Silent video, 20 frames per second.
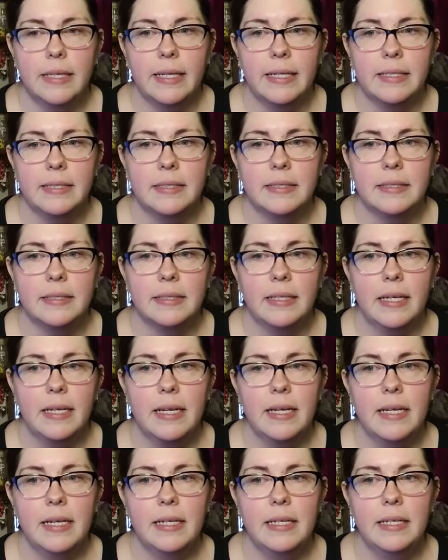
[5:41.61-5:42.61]
It's
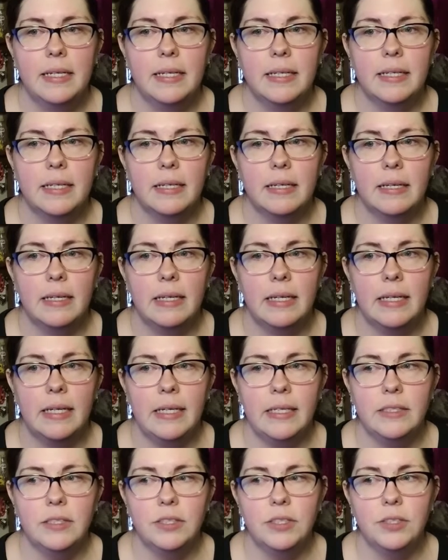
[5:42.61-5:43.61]
getting
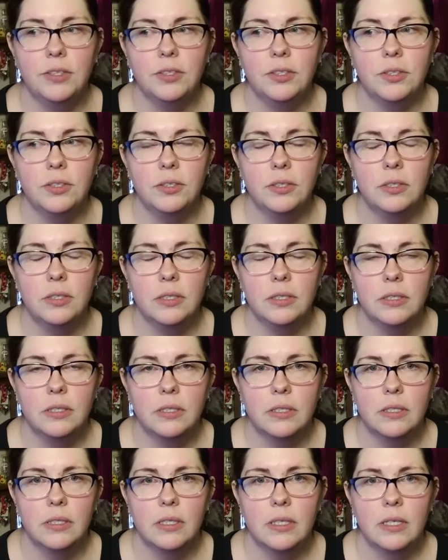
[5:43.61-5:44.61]
easier.
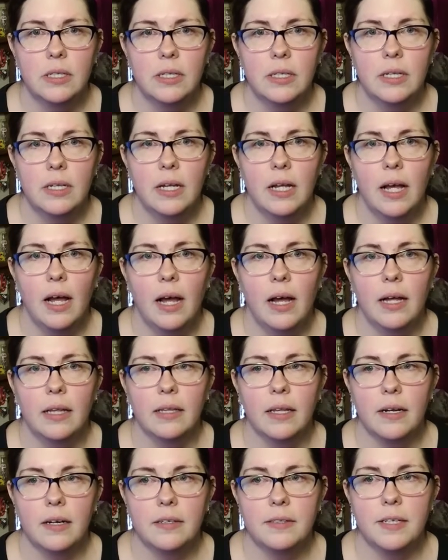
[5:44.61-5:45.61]
A
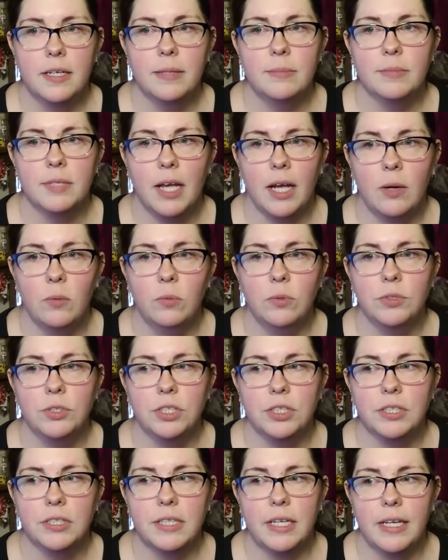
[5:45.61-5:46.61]
lot of times I will
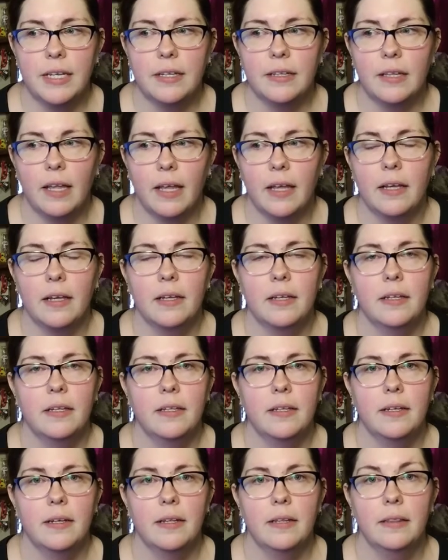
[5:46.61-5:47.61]
just get, like,
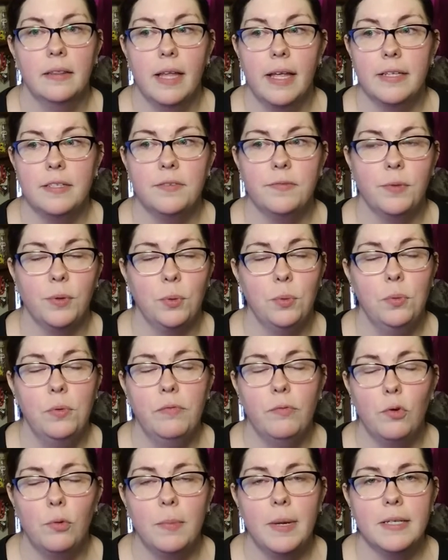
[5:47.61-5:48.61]
less food
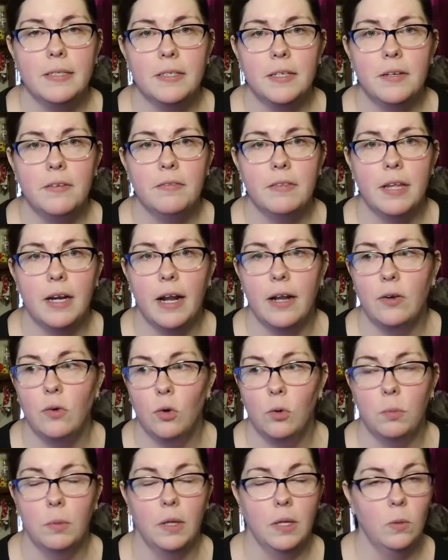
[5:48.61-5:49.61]
for myself than I
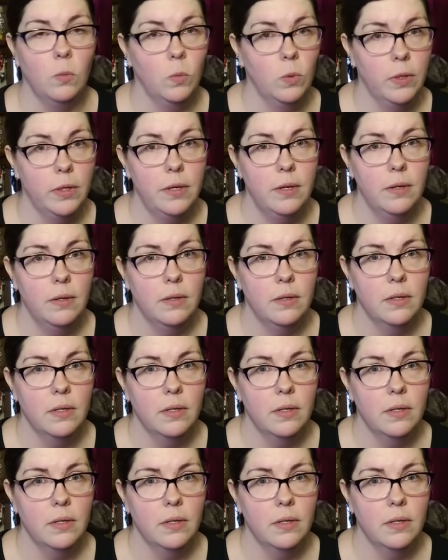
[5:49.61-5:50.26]
normally would.